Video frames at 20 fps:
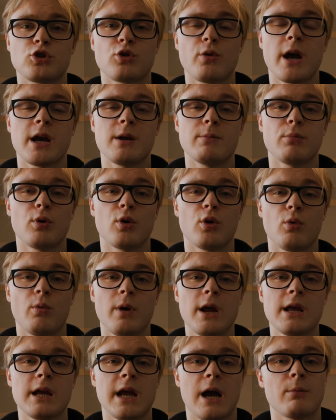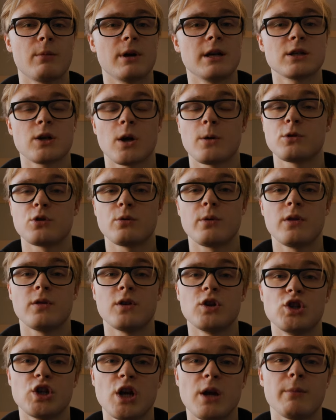train per week, how many times you're in
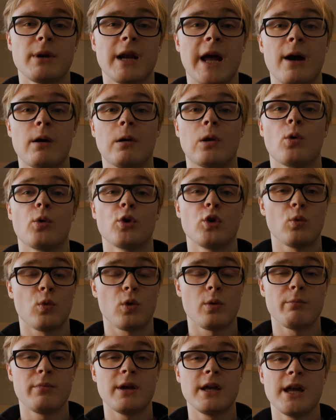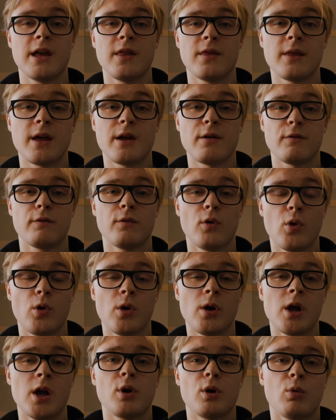the gym, and how long you want to be in there
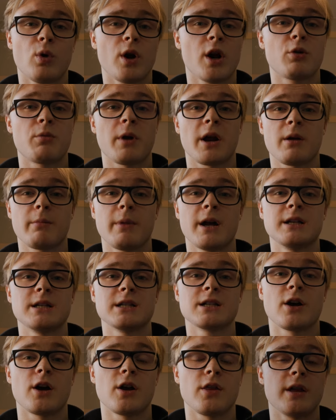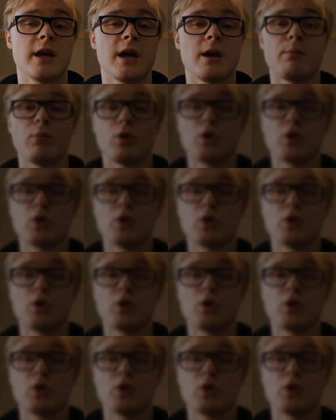for. But what I'd recommend is either a